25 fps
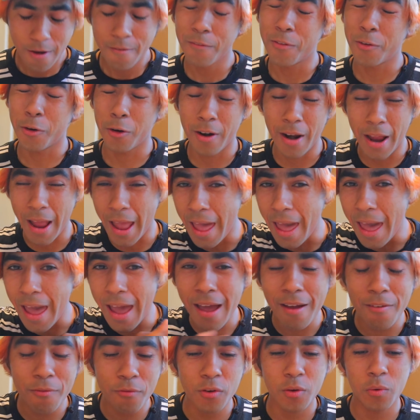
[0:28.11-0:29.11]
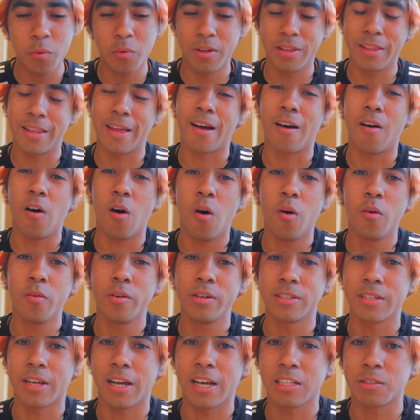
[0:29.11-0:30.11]
for everyone that
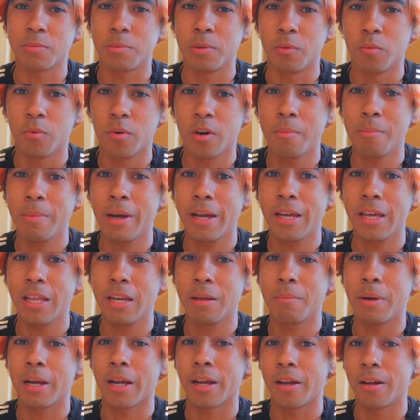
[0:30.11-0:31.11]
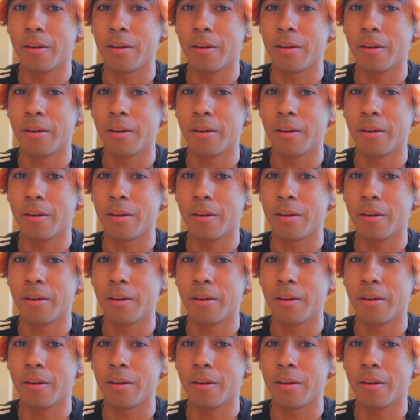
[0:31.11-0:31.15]
always asks me, where am I getting my